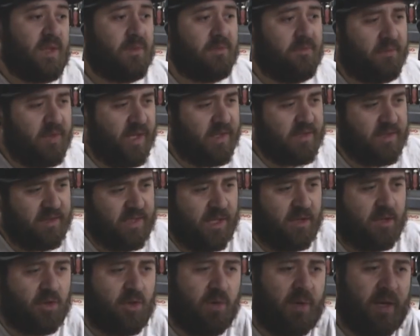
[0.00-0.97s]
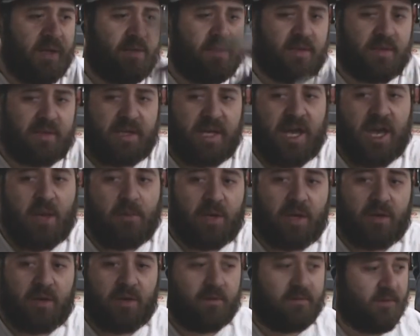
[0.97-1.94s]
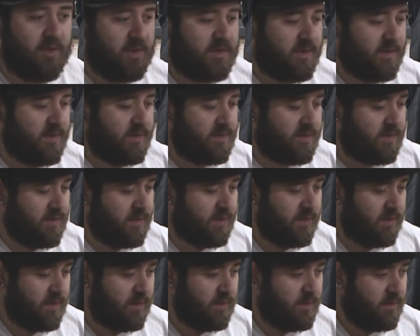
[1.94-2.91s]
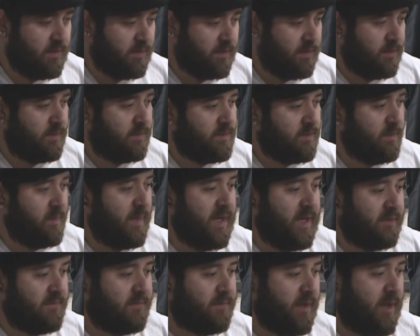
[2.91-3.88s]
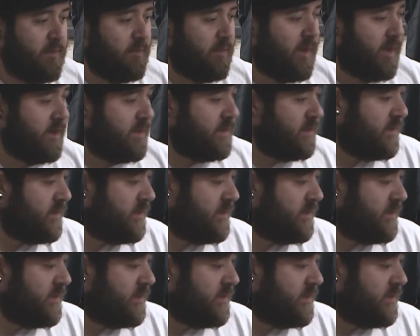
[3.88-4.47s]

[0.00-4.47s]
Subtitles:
flexing that'll go on to the cab area versus the main frame rail.